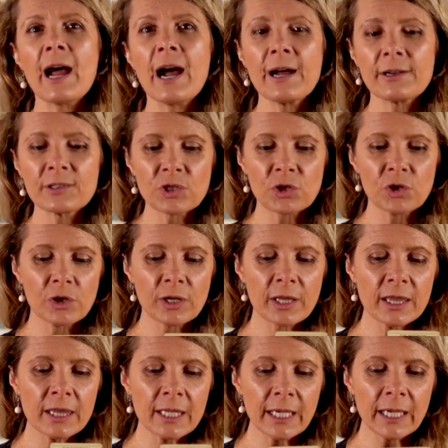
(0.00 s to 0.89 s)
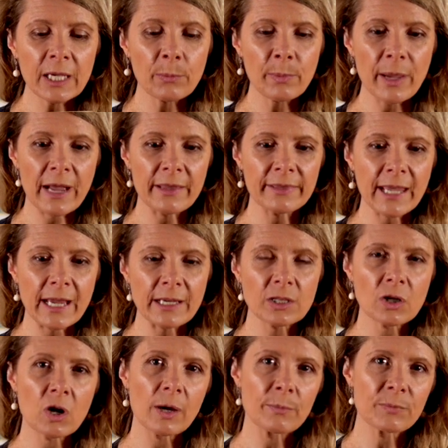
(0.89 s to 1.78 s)
ask you to think about that
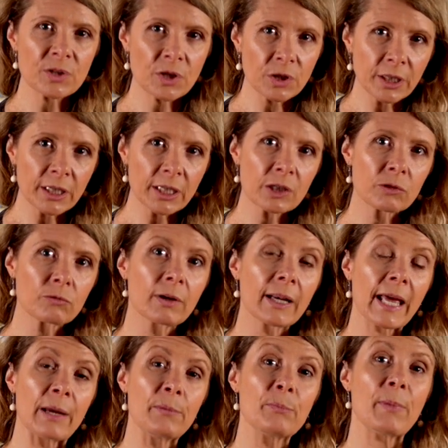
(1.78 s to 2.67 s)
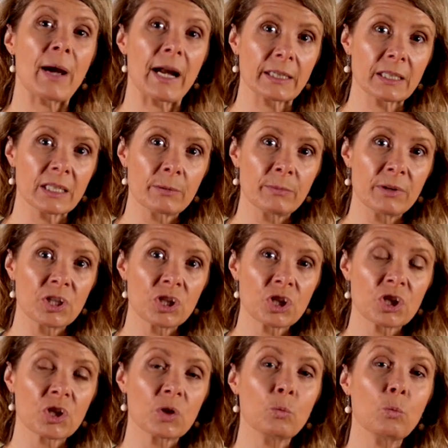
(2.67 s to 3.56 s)
time so you can relate back to the
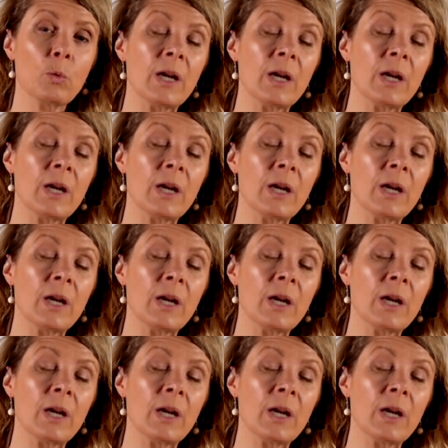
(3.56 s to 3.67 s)
magician.